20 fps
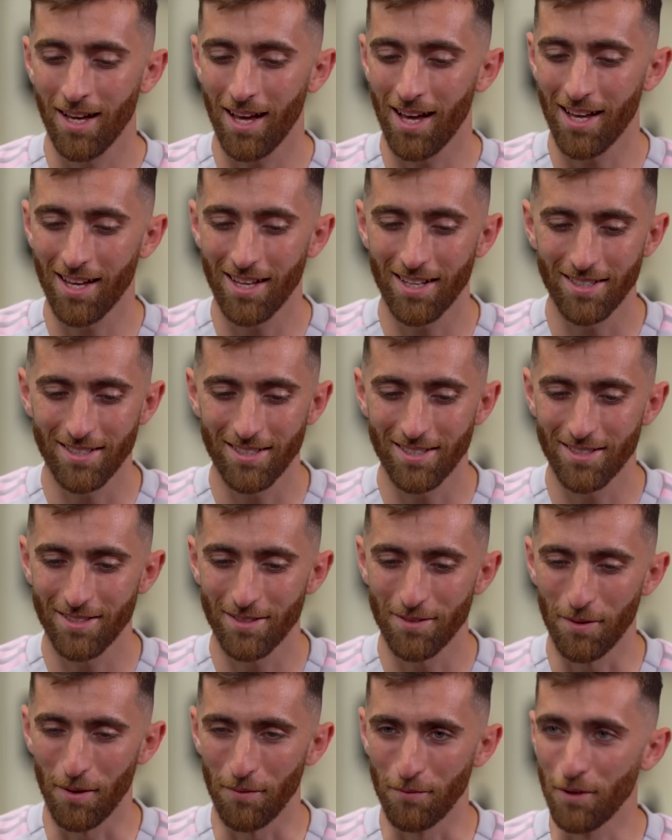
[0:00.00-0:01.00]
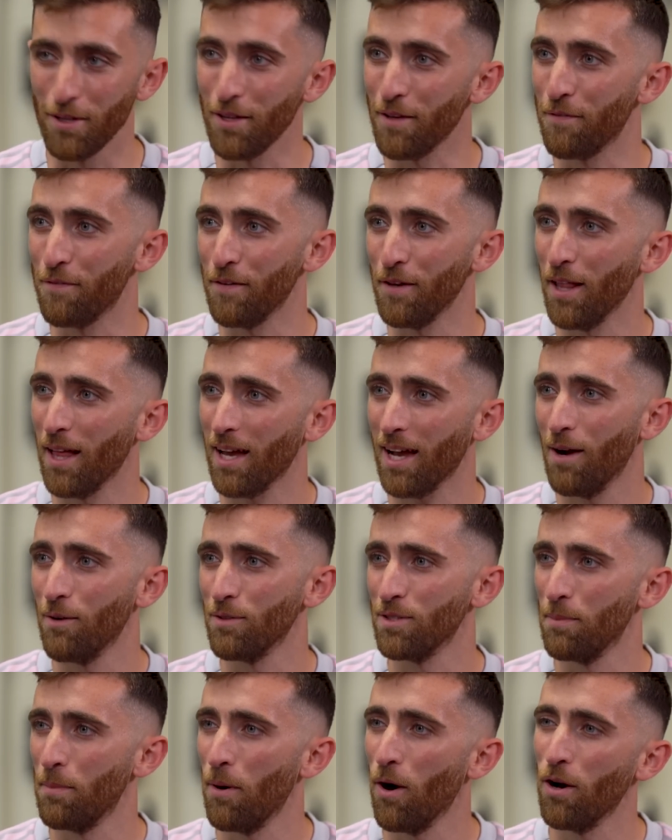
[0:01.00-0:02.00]
and really feel like I
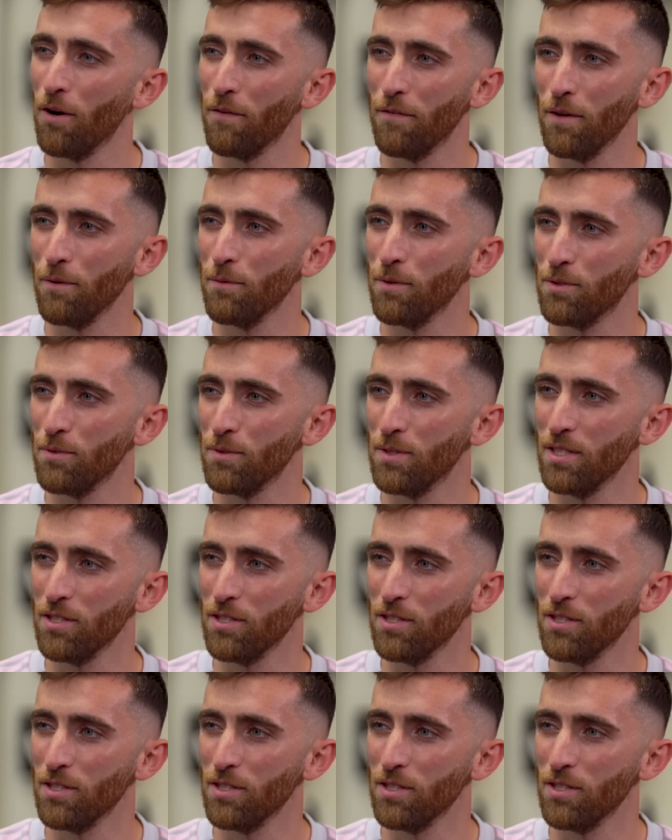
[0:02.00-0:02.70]
was a part of it, which was